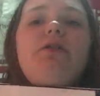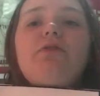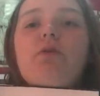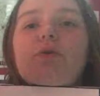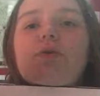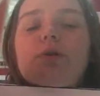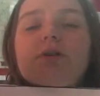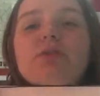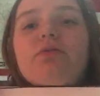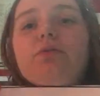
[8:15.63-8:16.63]
the fourth one
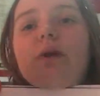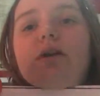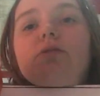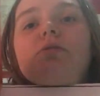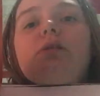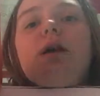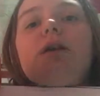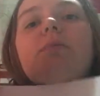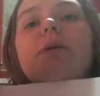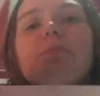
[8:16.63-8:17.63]
is for regular
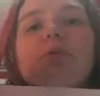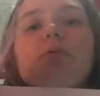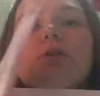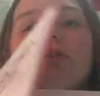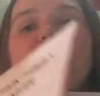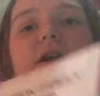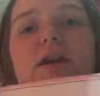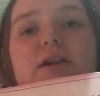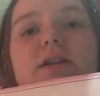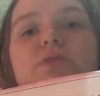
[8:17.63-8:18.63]
lined paper, which I
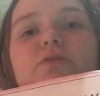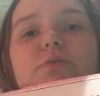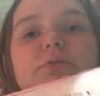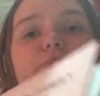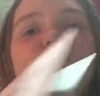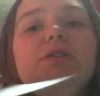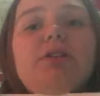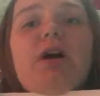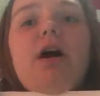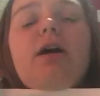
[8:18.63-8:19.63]
kind of use
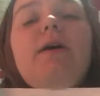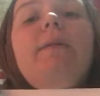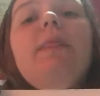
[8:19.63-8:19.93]
restock.